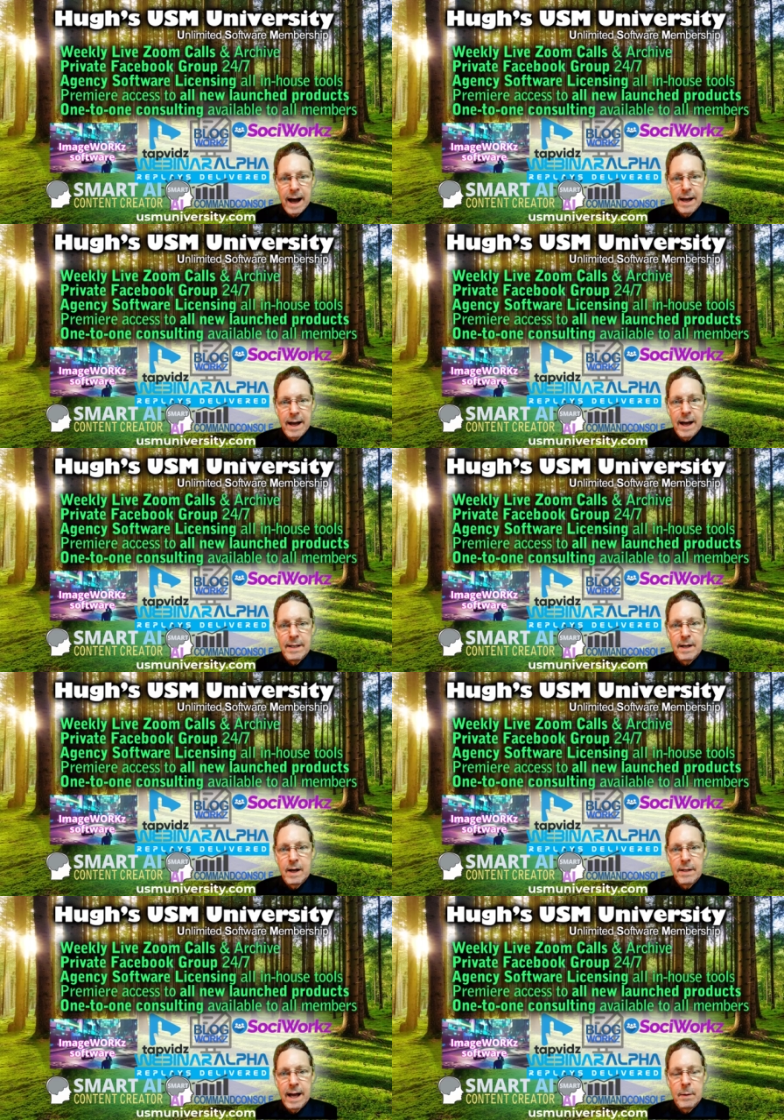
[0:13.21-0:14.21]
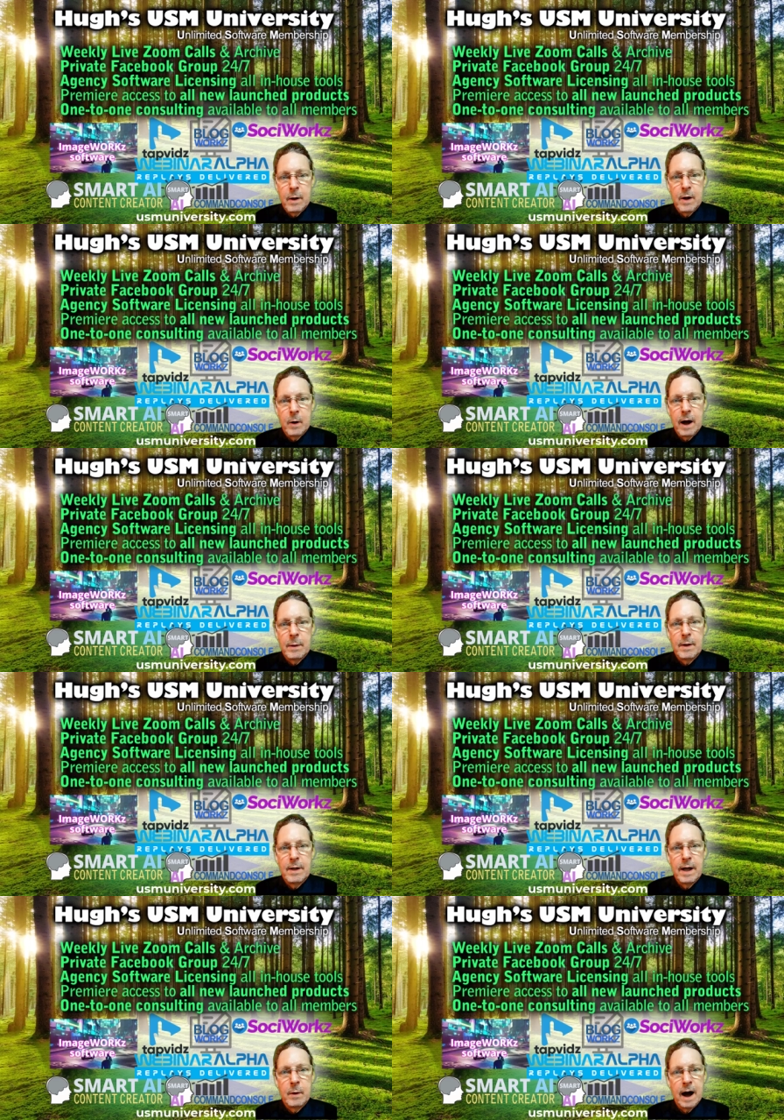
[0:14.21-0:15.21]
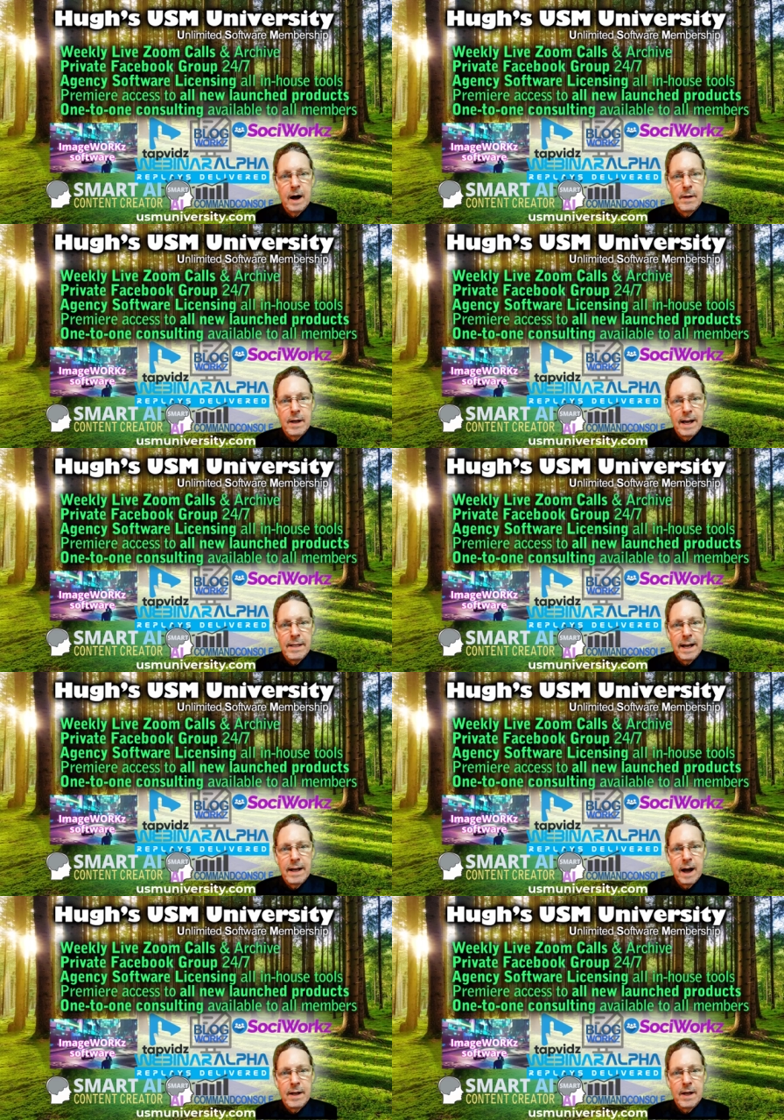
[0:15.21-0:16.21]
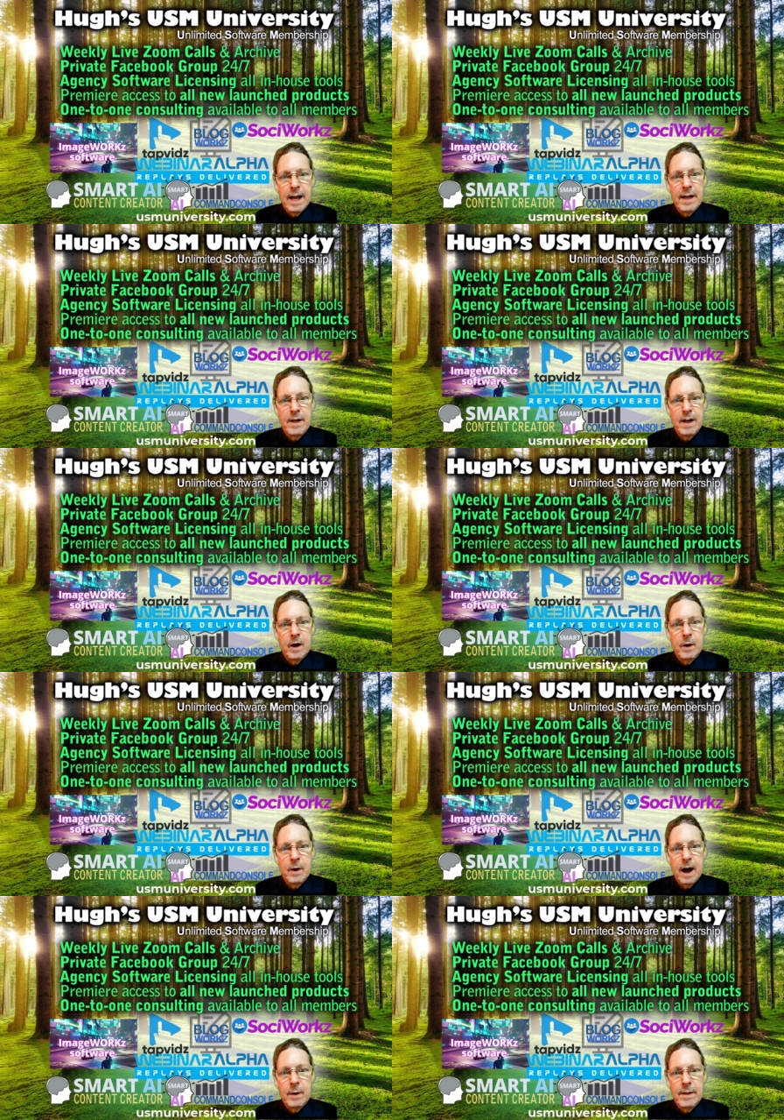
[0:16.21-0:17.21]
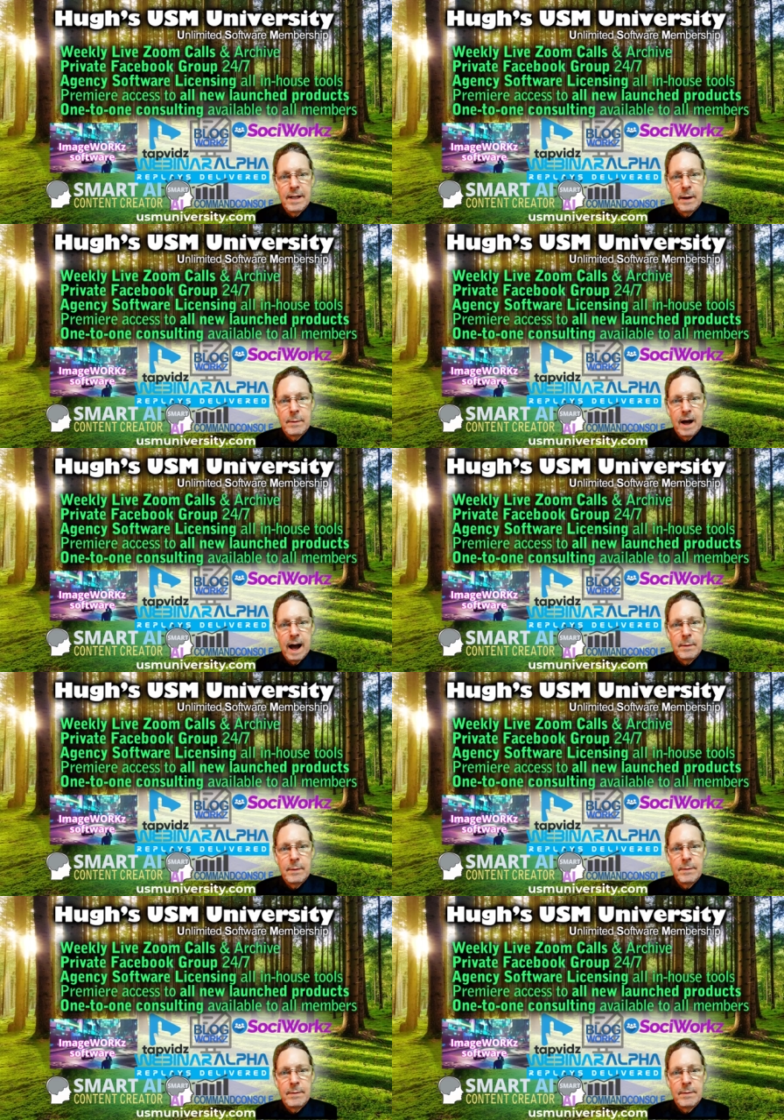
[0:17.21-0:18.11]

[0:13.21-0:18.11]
and hands-on demos where I personally wrangle today's technology and show you how at the same time.